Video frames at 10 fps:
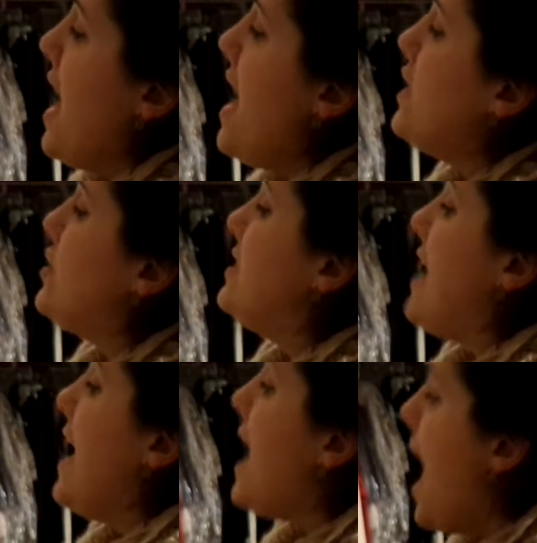"It's just
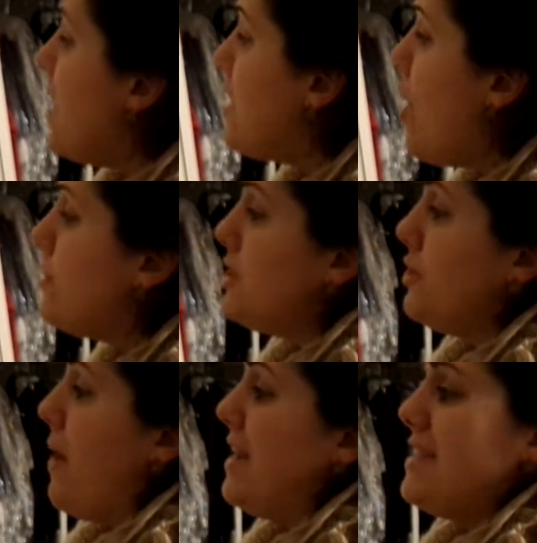saying hello
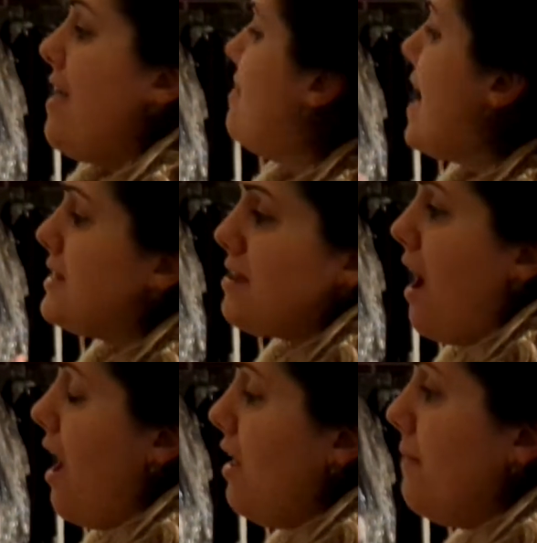to us, that's
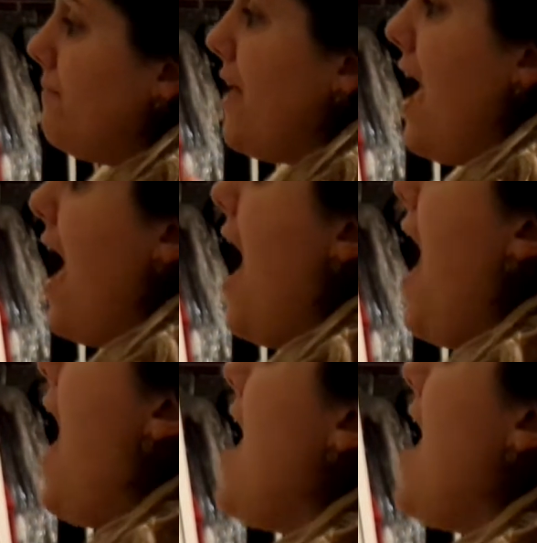all." "Hey,"